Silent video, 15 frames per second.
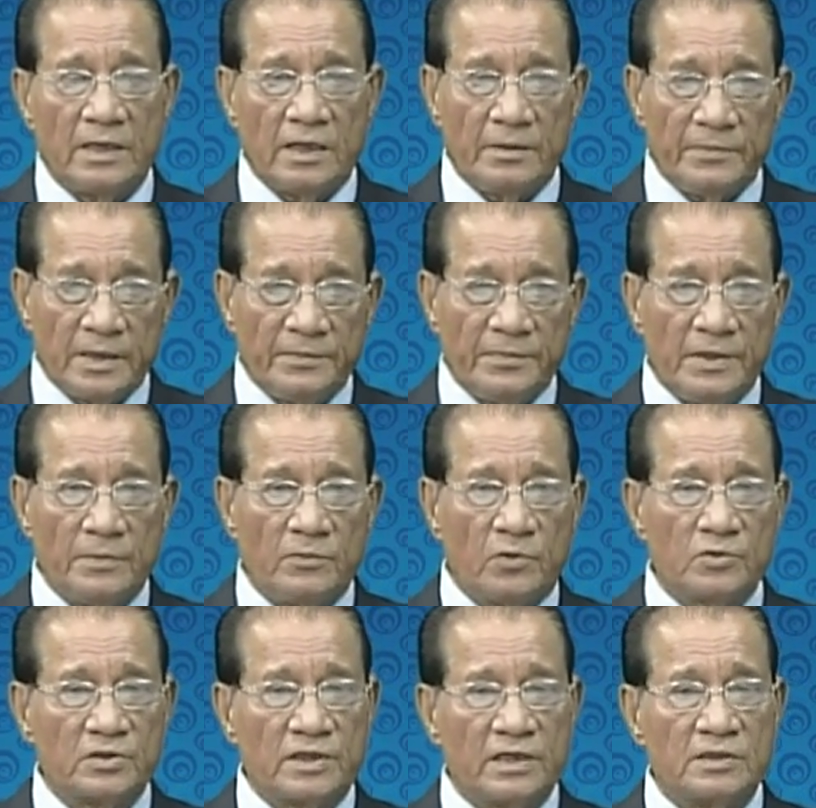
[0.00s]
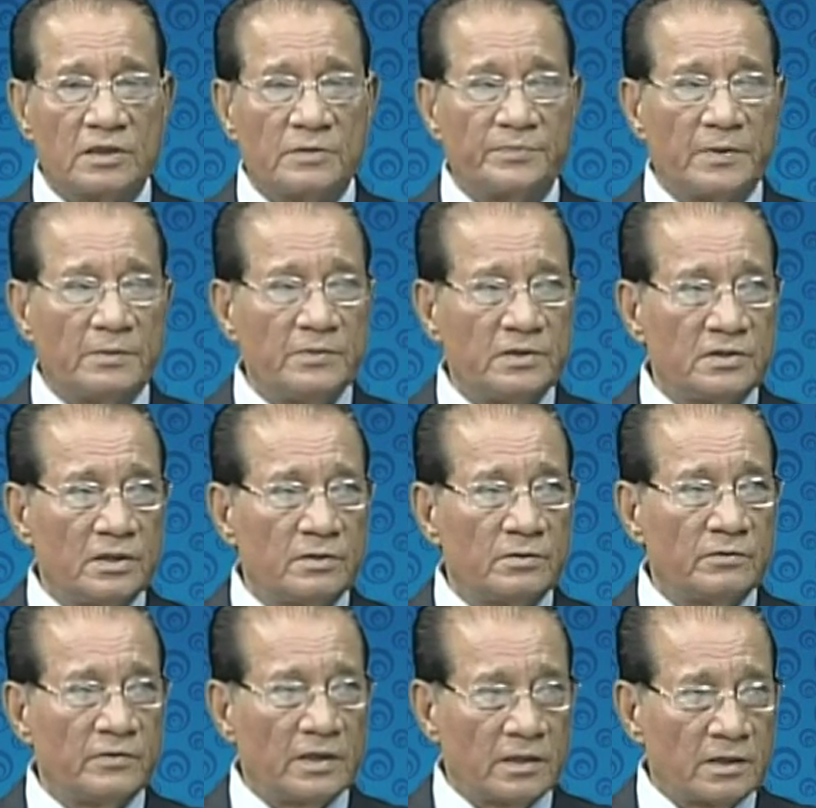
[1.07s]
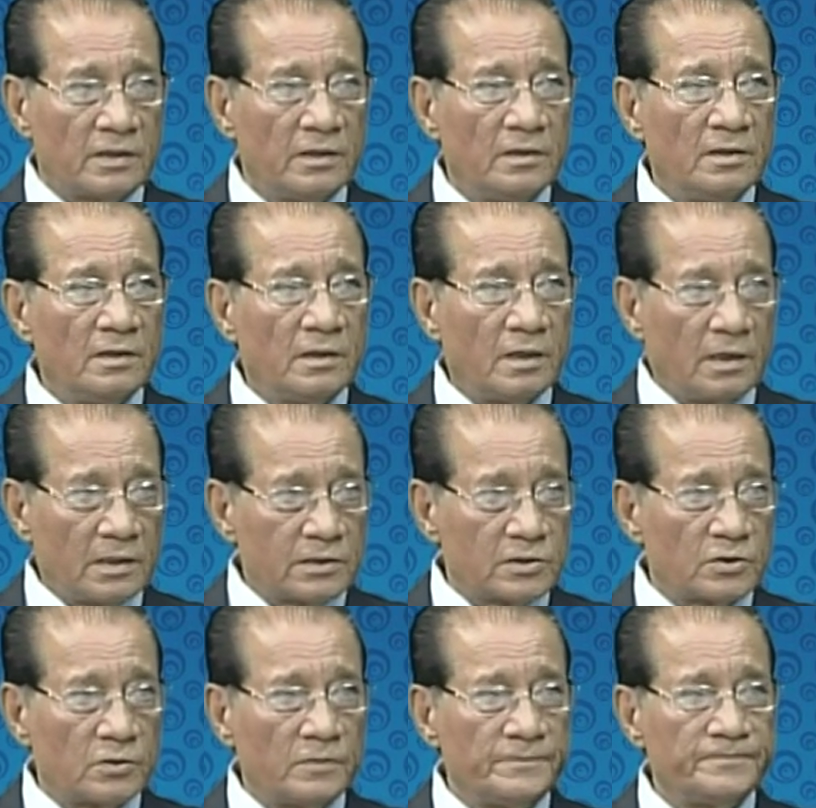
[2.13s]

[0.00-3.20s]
and maybe in most cases permission to work also.